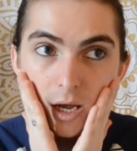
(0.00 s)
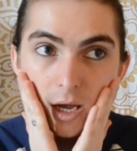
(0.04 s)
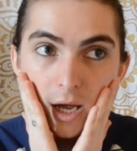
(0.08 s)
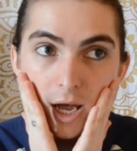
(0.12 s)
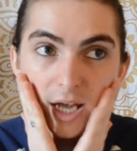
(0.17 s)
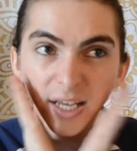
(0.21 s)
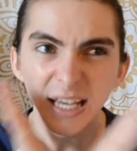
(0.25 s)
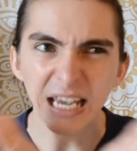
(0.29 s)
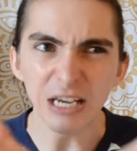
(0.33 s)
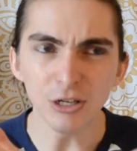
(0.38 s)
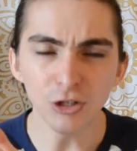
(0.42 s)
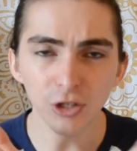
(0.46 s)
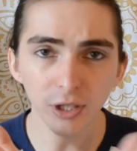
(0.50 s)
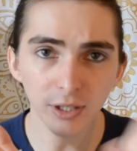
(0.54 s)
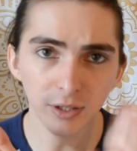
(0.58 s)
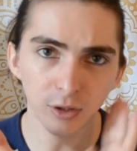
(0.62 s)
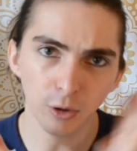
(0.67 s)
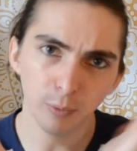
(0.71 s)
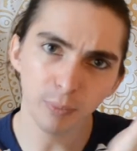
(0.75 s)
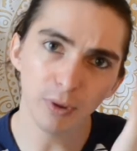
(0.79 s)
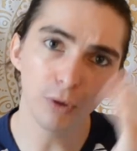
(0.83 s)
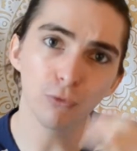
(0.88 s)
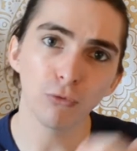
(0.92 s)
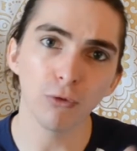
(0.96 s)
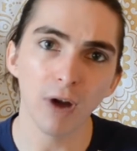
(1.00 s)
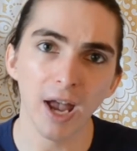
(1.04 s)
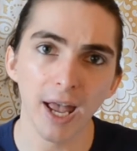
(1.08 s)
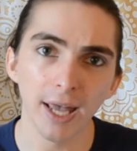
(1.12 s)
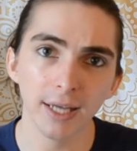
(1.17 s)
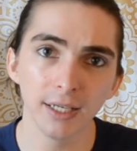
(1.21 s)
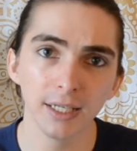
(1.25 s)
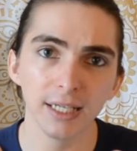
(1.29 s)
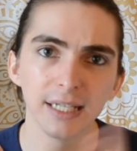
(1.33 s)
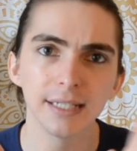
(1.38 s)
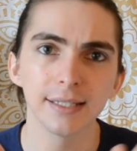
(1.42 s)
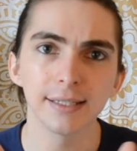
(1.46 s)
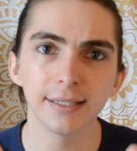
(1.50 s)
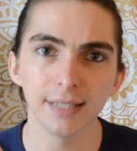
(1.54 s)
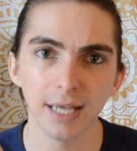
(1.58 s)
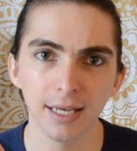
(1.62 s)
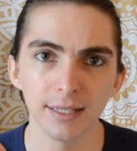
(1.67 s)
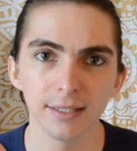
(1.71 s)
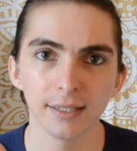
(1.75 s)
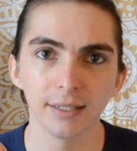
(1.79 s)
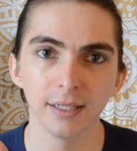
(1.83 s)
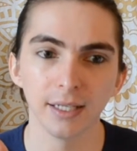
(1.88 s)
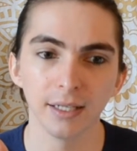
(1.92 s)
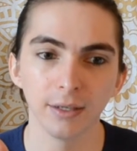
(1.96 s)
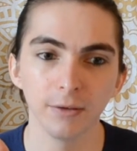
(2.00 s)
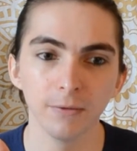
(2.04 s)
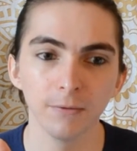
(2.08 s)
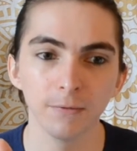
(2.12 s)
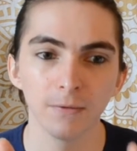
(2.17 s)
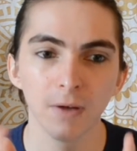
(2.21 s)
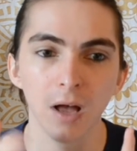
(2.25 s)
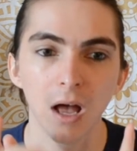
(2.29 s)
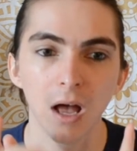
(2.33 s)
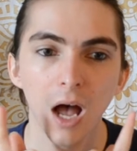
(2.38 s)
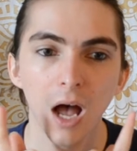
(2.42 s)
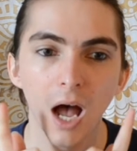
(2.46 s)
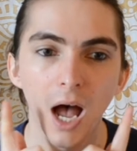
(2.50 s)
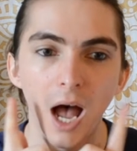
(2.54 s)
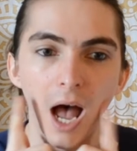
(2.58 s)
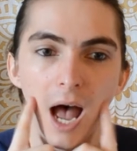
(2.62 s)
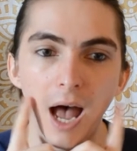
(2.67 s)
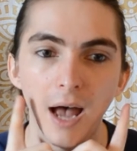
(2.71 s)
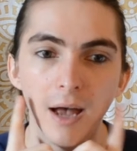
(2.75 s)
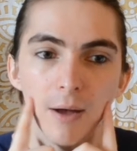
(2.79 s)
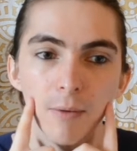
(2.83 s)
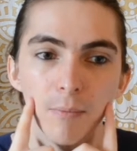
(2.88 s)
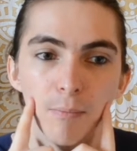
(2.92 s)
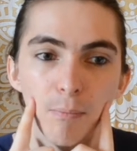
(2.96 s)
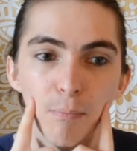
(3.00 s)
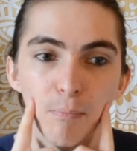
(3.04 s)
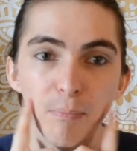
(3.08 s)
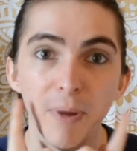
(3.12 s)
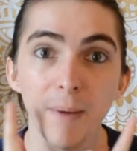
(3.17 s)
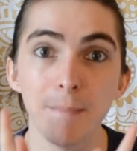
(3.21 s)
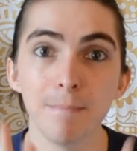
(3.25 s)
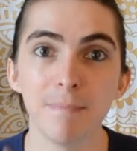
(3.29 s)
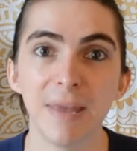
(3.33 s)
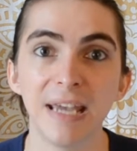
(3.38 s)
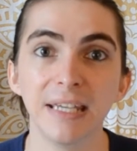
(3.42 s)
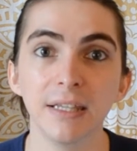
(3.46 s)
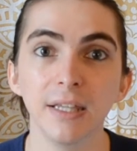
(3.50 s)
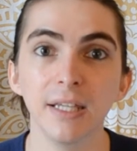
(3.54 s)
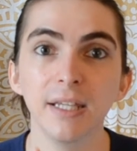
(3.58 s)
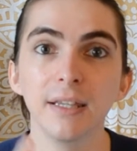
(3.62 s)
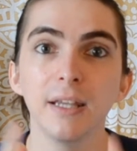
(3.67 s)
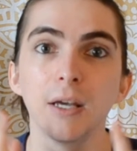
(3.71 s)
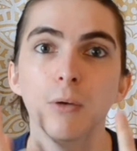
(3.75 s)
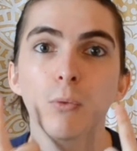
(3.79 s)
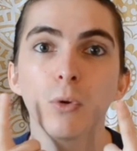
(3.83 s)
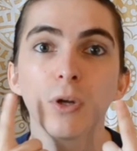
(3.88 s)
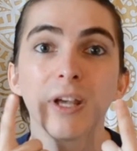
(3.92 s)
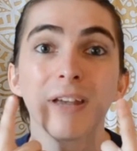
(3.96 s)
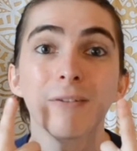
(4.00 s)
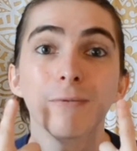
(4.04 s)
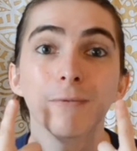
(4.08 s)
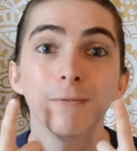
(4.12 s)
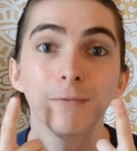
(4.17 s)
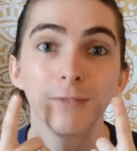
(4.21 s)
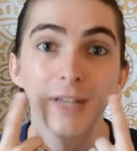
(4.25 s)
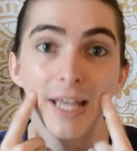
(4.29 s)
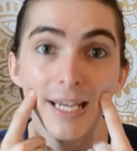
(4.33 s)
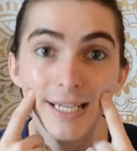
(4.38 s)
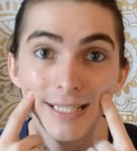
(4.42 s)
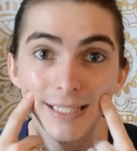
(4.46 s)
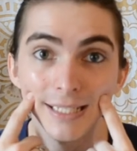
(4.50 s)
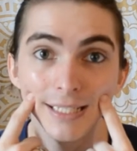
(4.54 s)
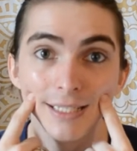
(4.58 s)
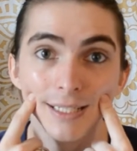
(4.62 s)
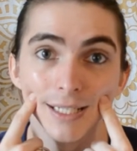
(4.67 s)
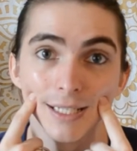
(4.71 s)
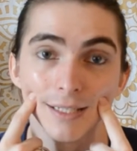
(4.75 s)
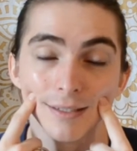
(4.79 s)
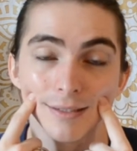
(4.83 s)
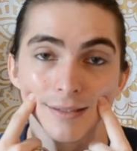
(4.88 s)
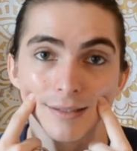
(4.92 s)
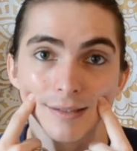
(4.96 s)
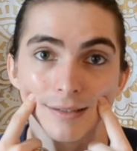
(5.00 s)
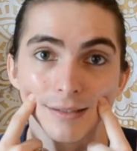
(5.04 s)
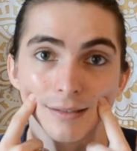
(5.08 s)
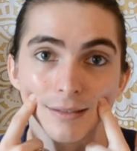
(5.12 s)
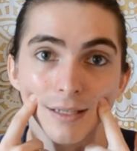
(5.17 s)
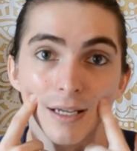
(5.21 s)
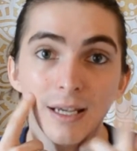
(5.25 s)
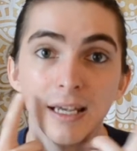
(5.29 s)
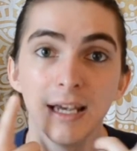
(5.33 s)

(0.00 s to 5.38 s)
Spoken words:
Occasionally they'll be red and sensitive, but mainly they will get flakiness.